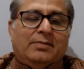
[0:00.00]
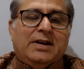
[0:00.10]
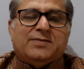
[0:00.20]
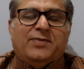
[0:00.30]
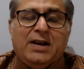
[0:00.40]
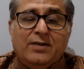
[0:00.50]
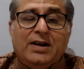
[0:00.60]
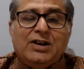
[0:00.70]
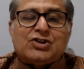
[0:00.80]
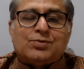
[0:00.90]
is very,
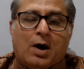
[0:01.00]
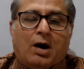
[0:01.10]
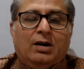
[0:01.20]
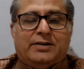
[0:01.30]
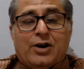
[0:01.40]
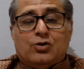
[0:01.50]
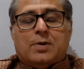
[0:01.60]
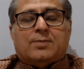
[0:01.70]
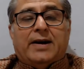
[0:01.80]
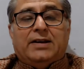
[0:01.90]
very small, 10 to the
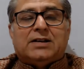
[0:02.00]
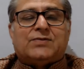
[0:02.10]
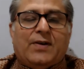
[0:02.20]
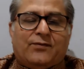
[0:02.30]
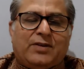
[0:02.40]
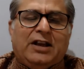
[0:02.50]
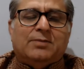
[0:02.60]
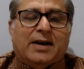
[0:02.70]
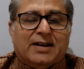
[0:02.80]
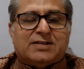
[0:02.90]
power minus 15,
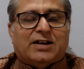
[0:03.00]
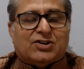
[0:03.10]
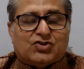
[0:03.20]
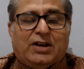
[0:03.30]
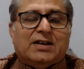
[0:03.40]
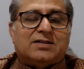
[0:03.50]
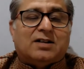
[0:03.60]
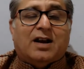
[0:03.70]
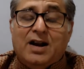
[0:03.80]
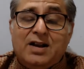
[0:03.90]
minus 16 is the
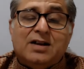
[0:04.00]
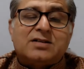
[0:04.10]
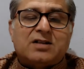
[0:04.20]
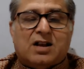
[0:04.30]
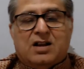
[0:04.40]
radius.